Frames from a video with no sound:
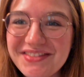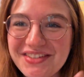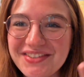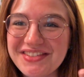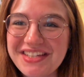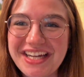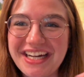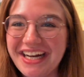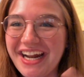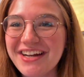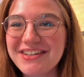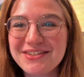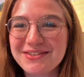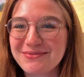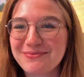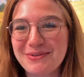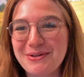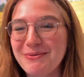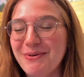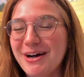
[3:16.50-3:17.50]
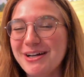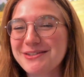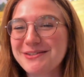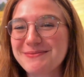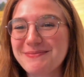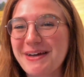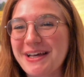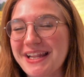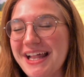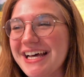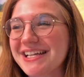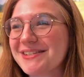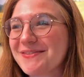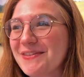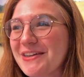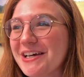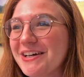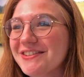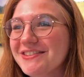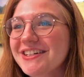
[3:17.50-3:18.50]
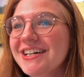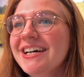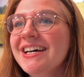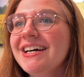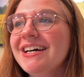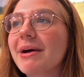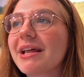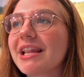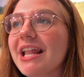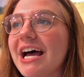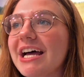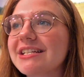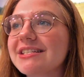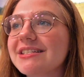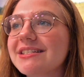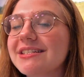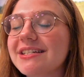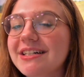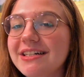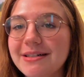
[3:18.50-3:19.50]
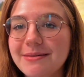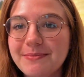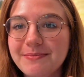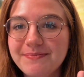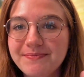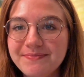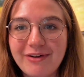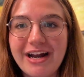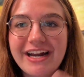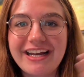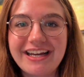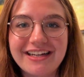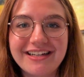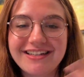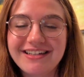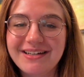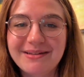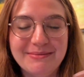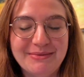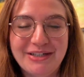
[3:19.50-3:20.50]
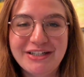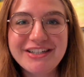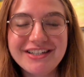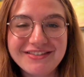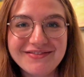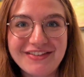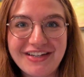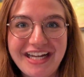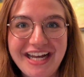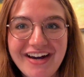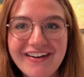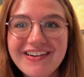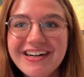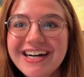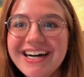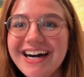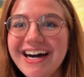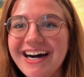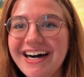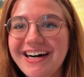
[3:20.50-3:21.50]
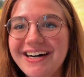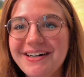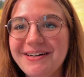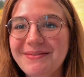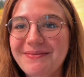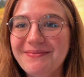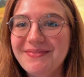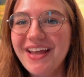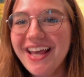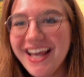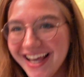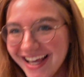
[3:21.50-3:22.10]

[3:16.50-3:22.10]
so excited. I just rewatched my last video, my last writing a book video. And